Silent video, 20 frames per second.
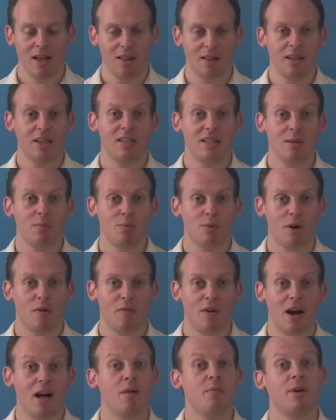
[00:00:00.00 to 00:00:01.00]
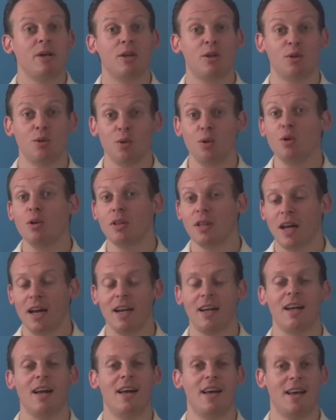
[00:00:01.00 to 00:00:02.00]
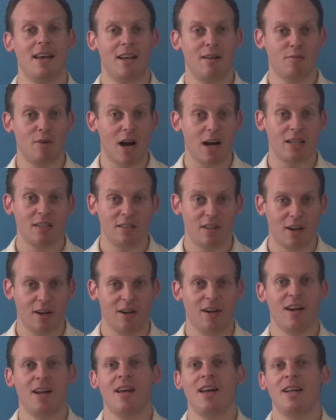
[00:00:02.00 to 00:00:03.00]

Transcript: LinkedIn profile make you look like a rock star.